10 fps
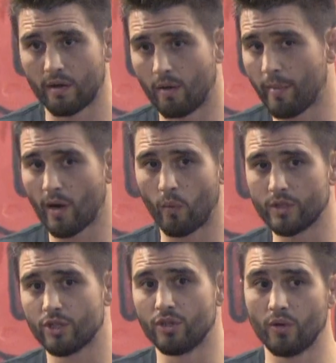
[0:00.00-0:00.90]
No matter
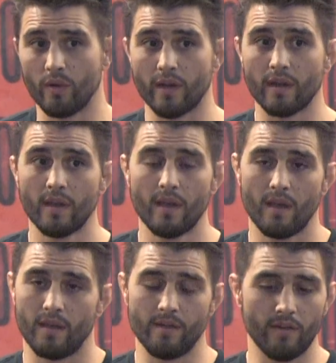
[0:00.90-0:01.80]
what you're doing,
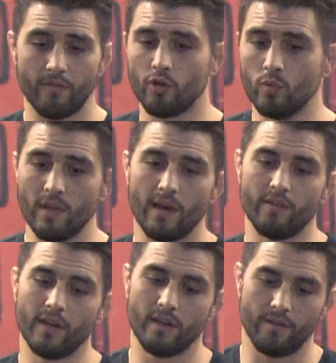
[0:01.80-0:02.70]
if you love
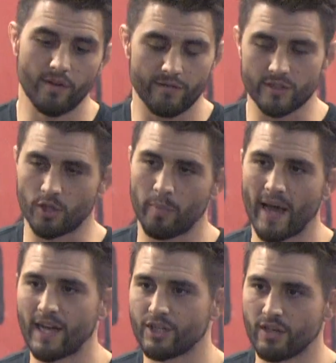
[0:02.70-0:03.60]
it, even if it's your
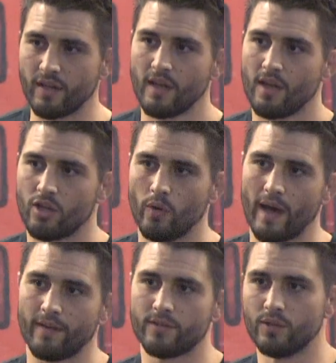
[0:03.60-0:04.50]
passion, you
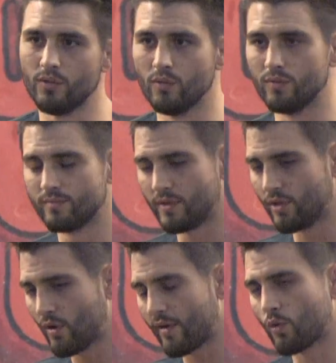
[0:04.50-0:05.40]
have to
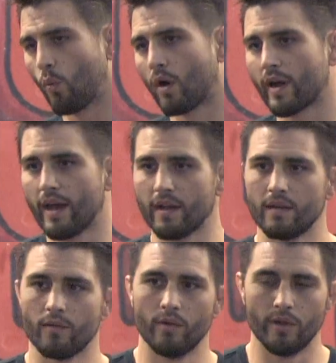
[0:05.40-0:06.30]
work at it
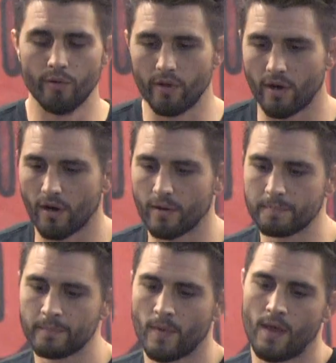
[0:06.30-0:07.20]
really hard.
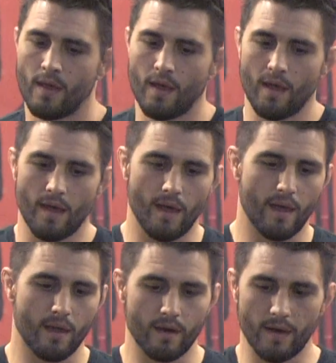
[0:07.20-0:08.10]

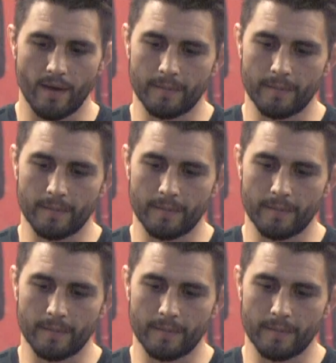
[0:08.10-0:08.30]
And